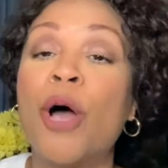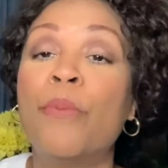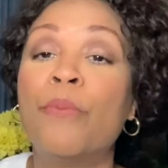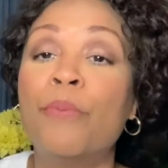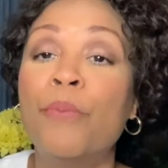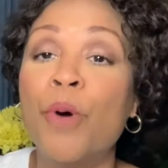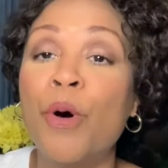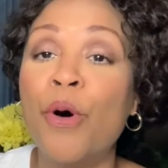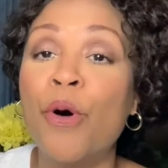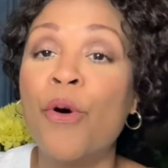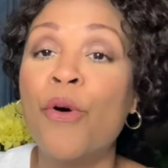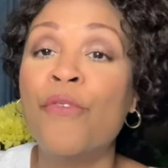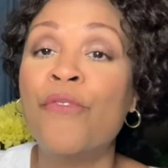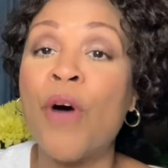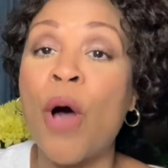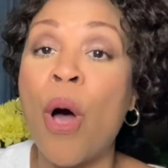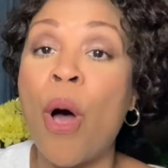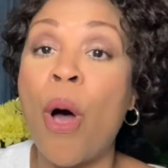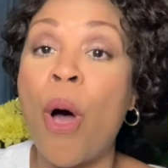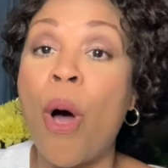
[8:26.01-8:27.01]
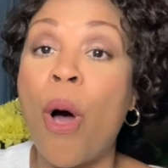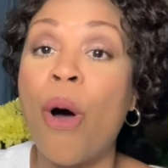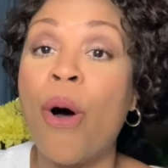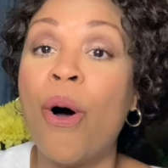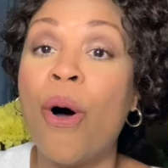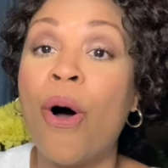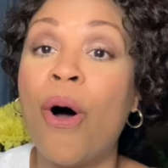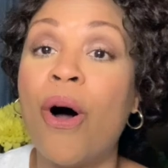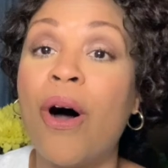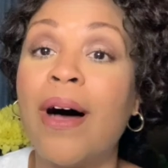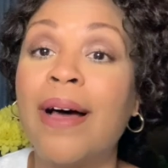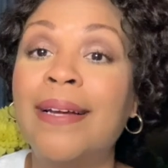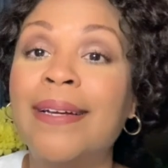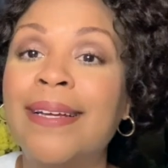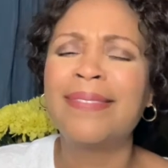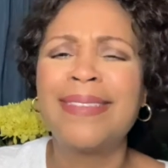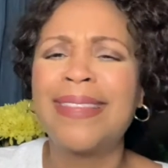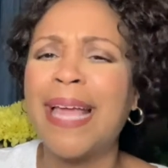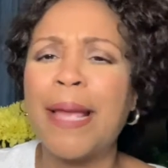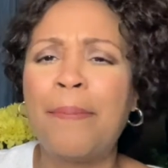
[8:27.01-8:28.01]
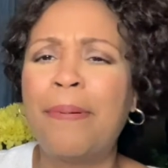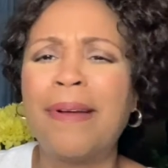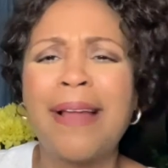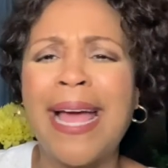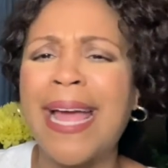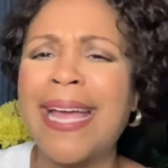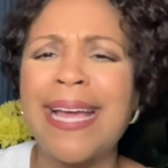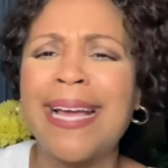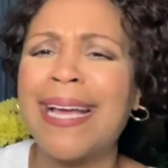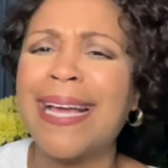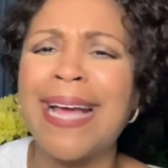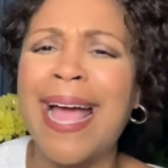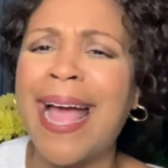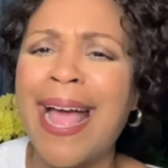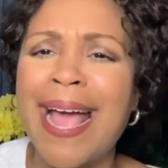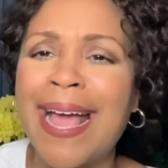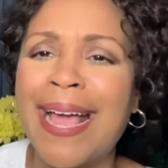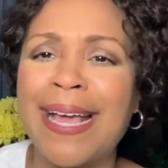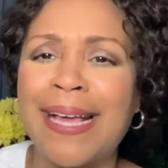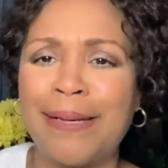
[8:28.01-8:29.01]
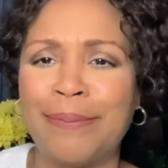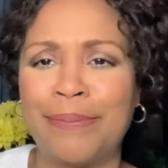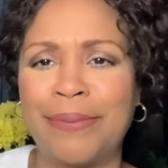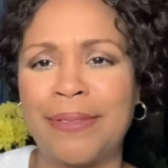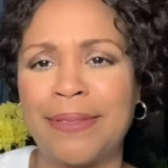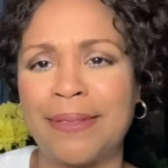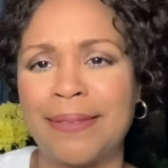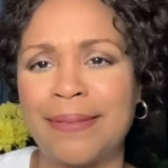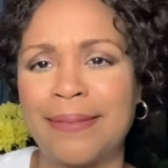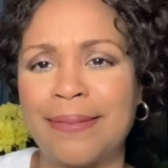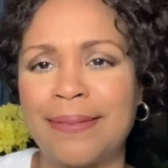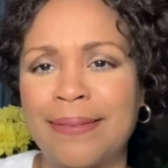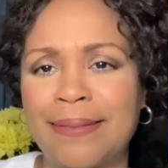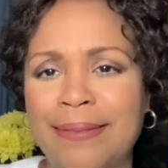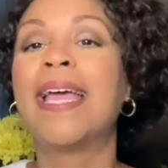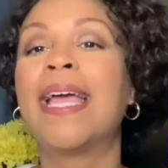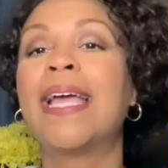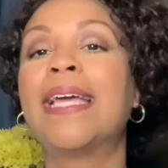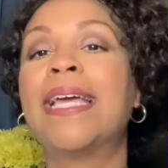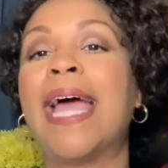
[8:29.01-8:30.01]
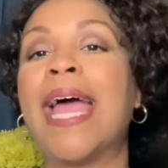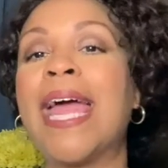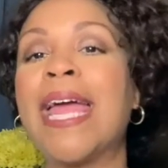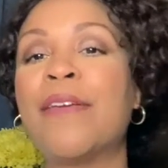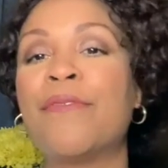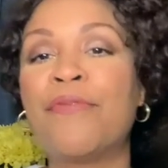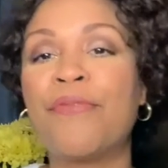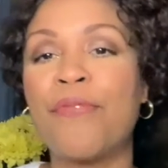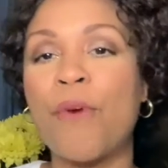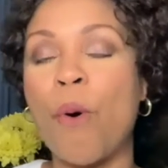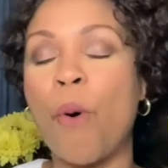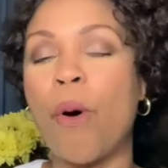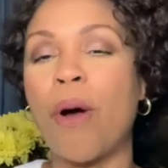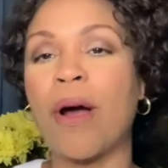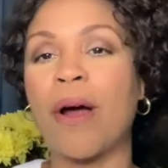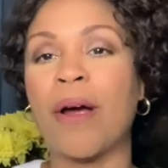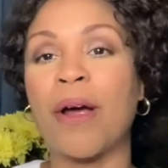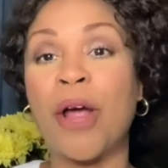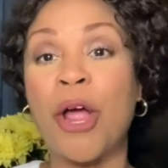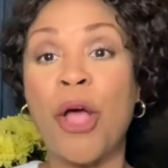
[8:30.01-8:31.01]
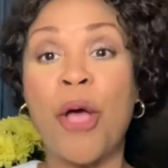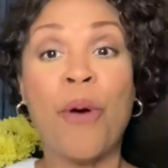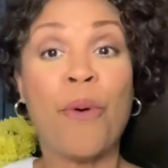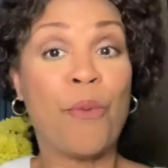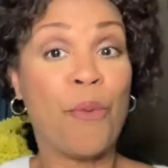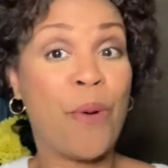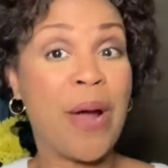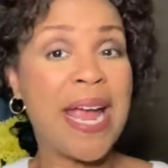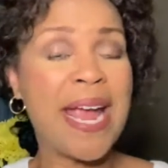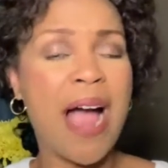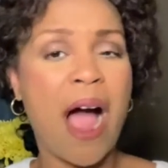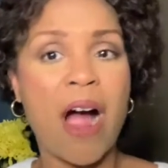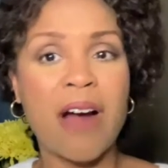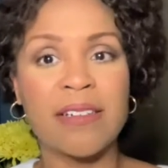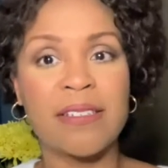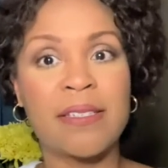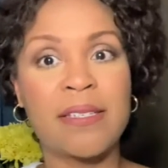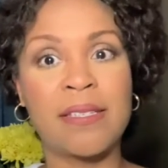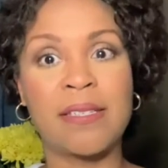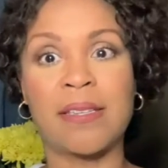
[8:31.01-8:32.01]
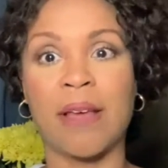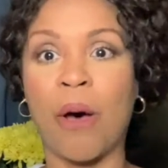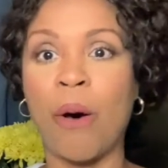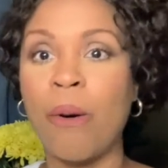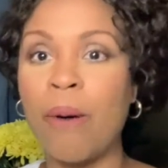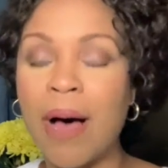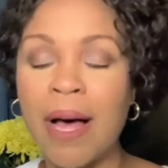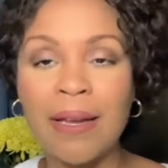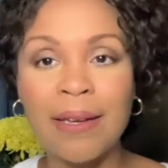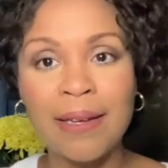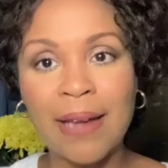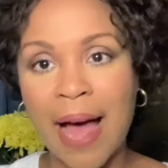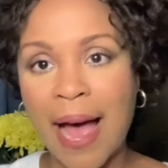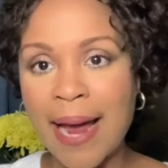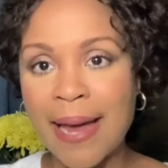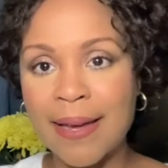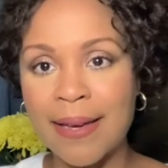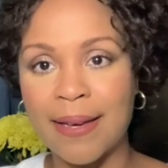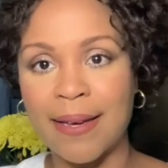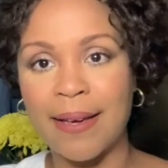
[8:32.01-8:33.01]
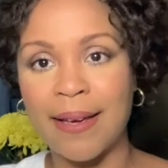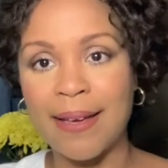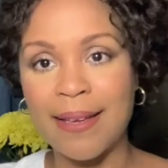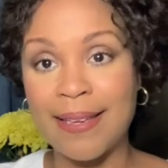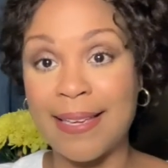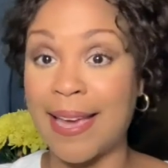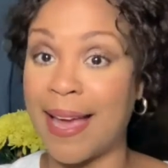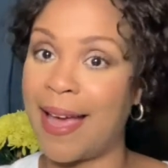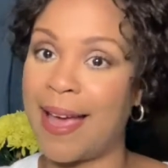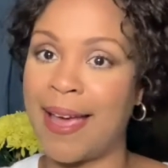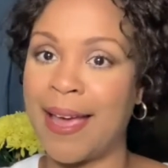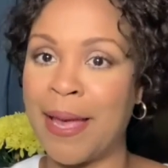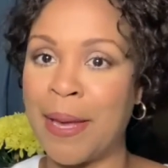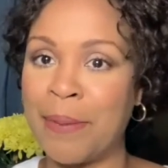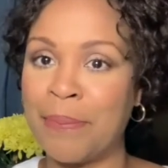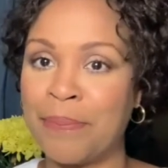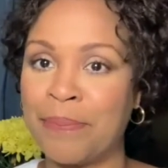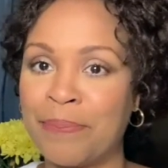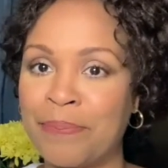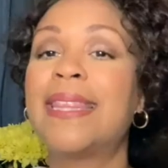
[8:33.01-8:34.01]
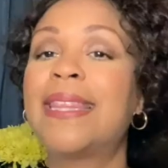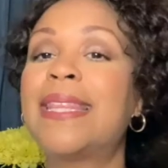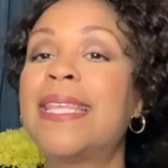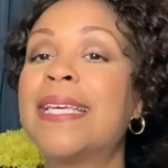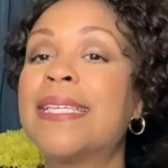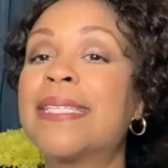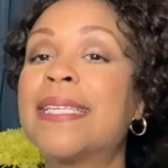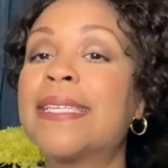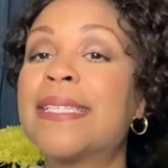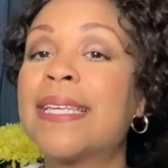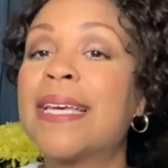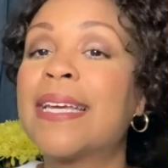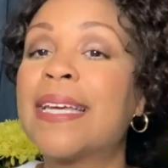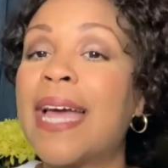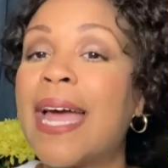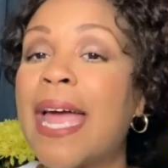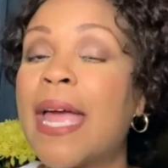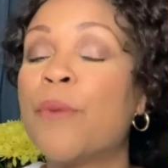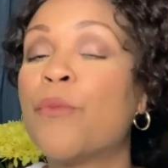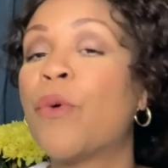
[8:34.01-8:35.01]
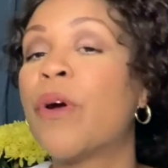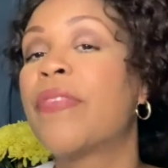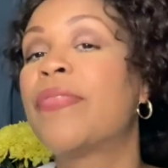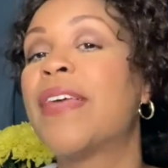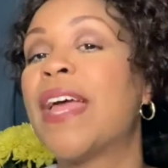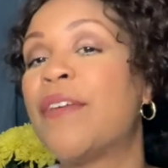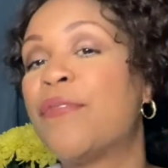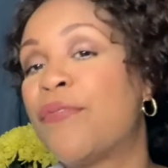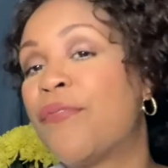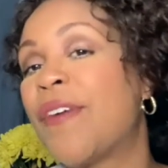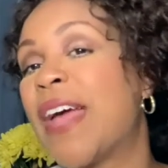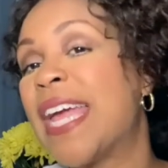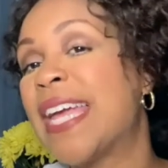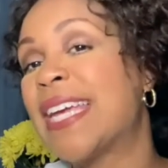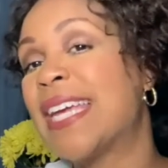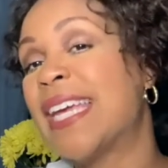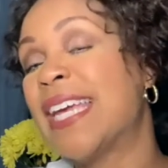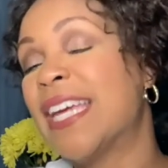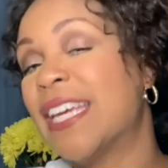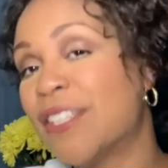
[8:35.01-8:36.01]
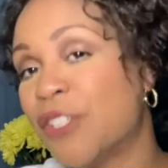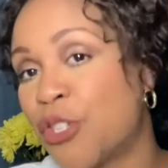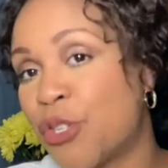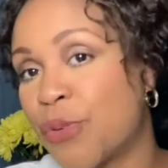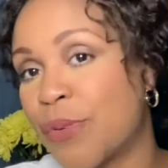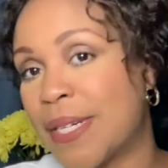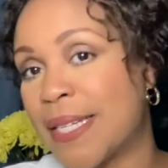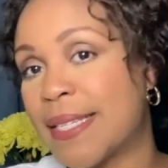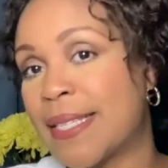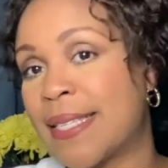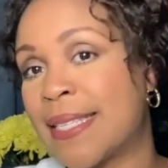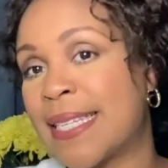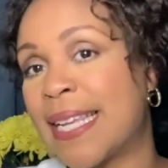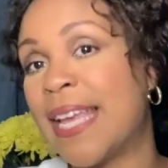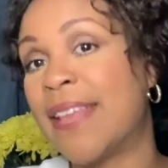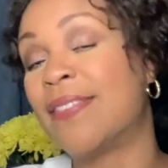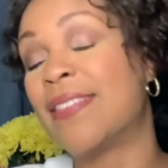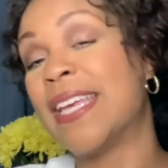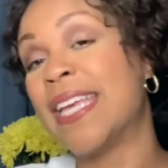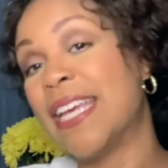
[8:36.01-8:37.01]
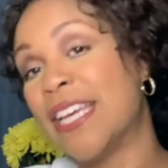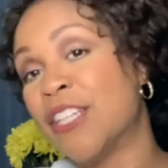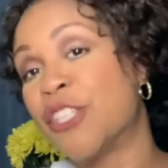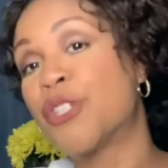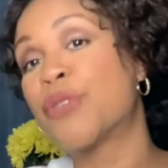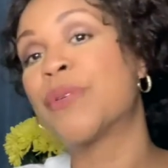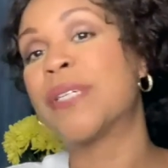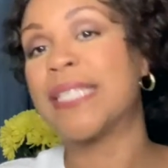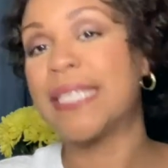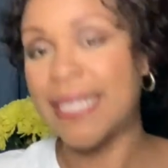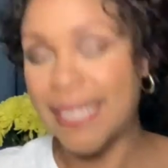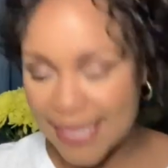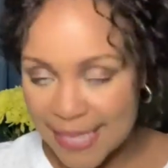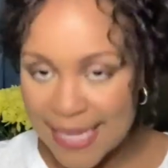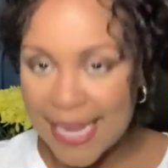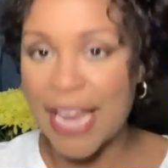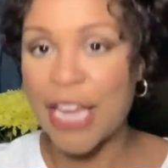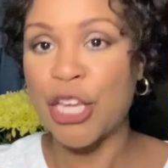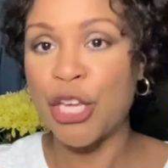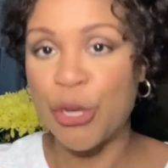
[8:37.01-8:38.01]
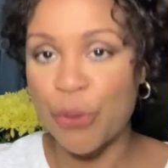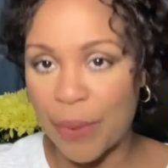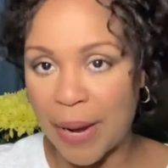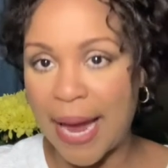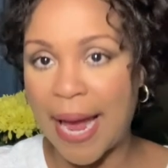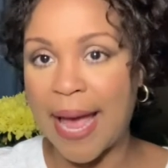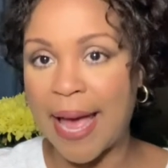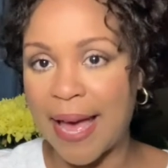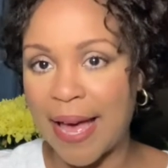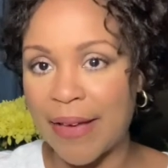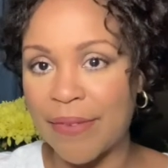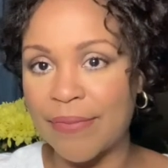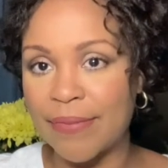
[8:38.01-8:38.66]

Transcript: Move on. They playing games. Game 4, we are so alike game. This is a game where they fake interest in the interests that you have,